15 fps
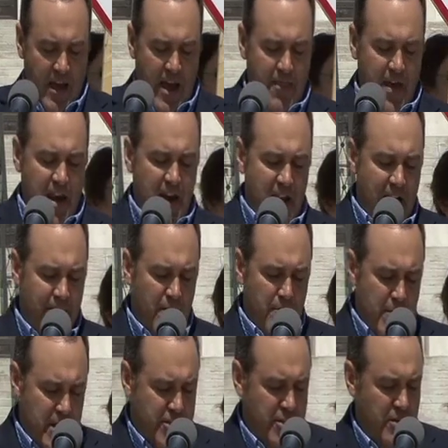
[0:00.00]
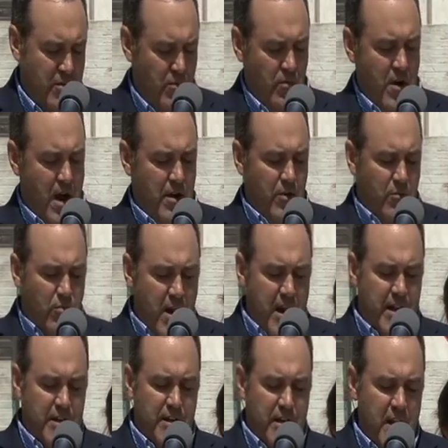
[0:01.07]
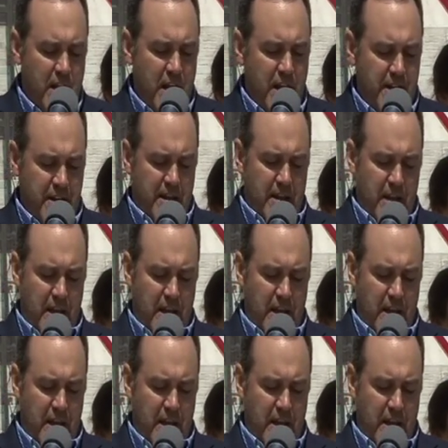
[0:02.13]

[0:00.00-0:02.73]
And they never mention Ronald Reagan in